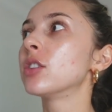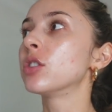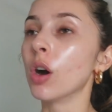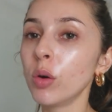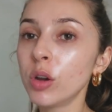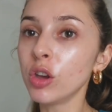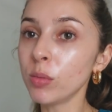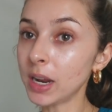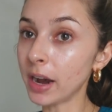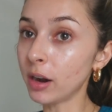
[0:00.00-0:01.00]
so
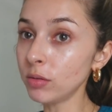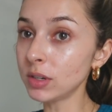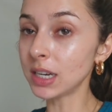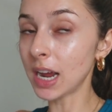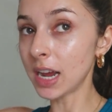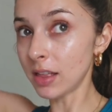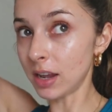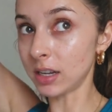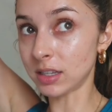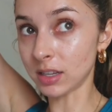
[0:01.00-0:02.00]
humid out today
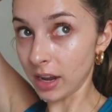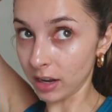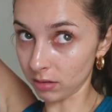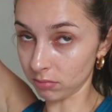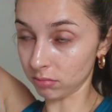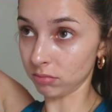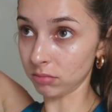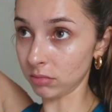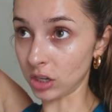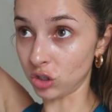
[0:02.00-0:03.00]
that it's like,
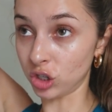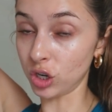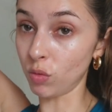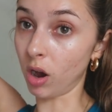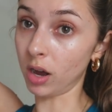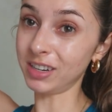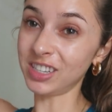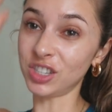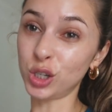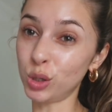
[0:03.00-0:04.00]
it's too hot.
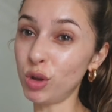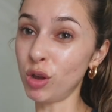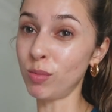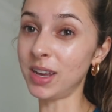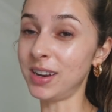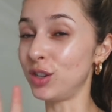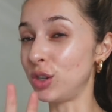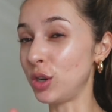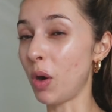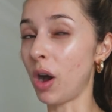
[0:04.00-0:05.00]
It's too humid, it's
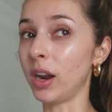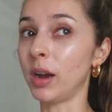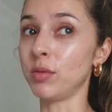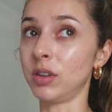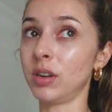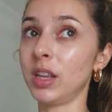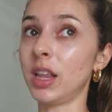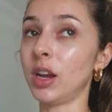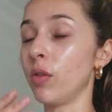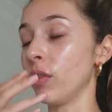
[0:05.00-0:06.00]
too hot. I was literally
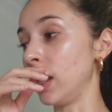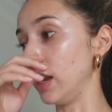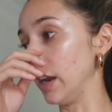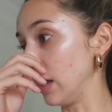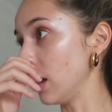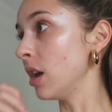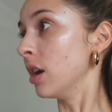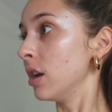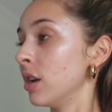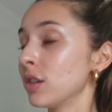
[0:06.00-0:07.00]
like overheating.
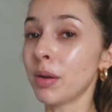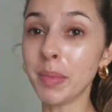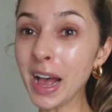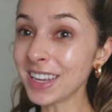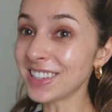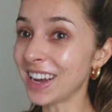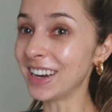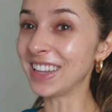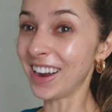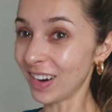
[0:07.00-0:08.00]
So I'm back
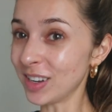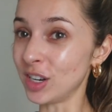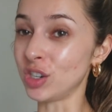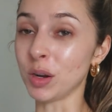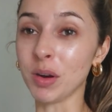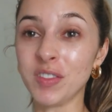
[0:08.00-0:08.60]
inside in the air conditioning where I